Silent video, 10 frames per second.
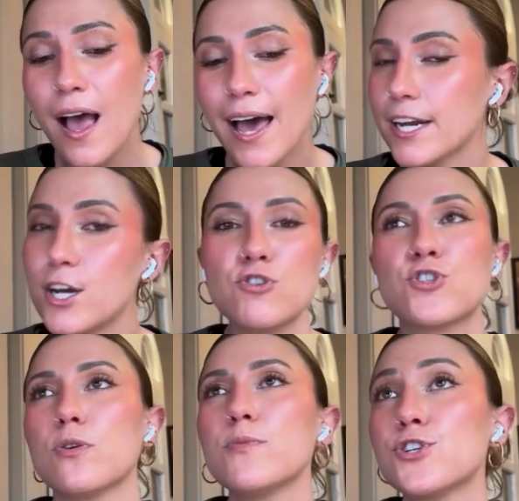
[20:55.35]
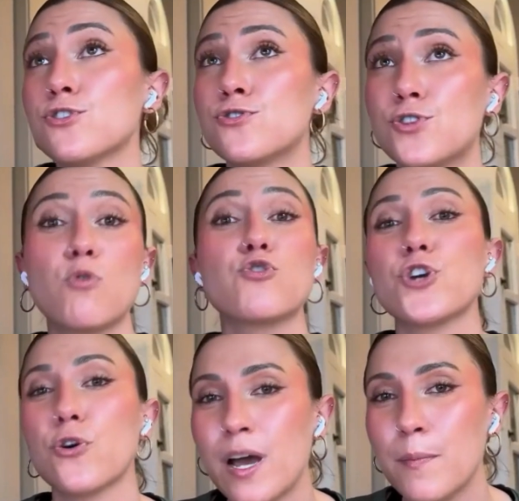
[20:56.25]
And I know scrimmages don't
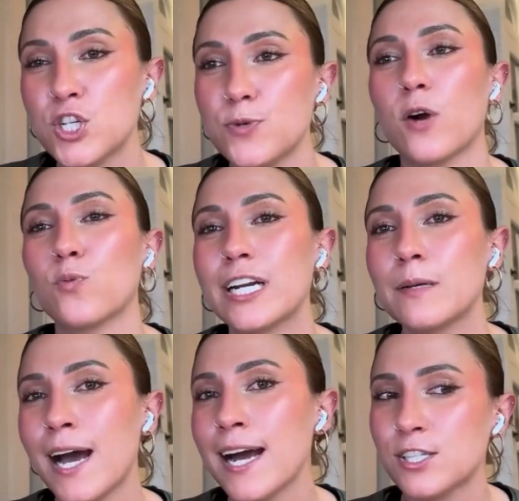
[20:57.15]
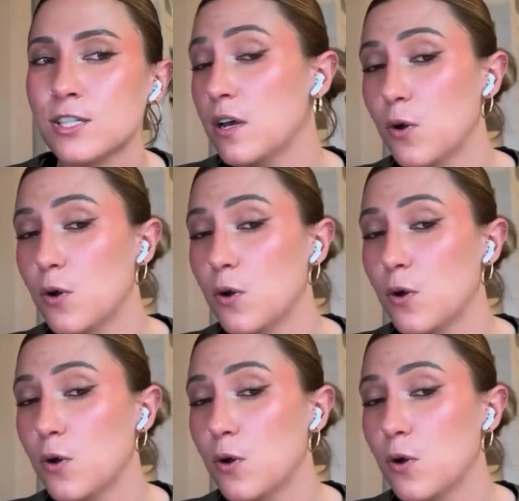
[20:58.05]
show that much about running backs.